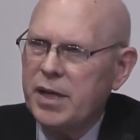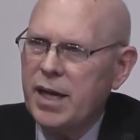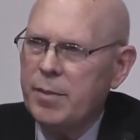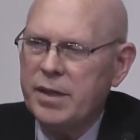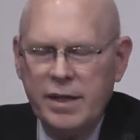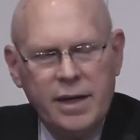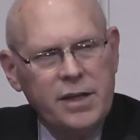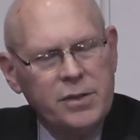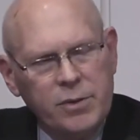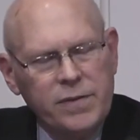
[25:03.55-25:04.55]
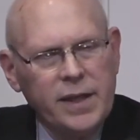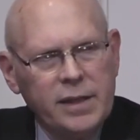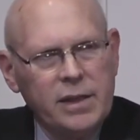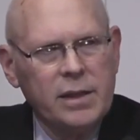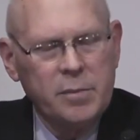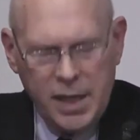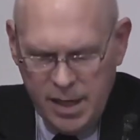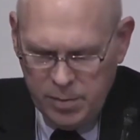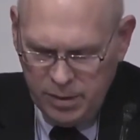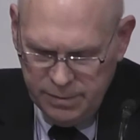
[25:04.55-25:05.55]
commentaries and reflected on the
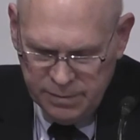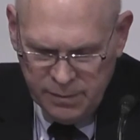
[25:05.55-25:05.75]
Bible.